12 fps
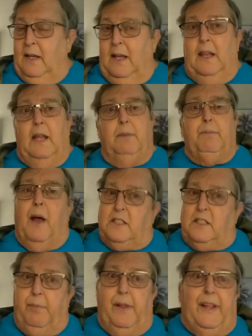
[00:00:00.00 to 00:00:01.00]
and then
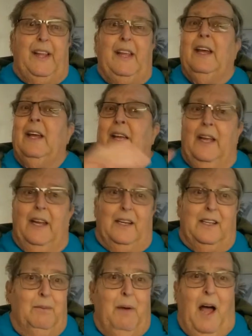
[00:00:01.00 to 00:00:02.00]
possibly
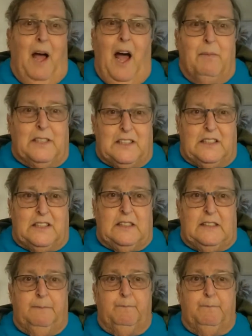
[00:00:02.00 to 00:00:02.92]
into the Bahamas.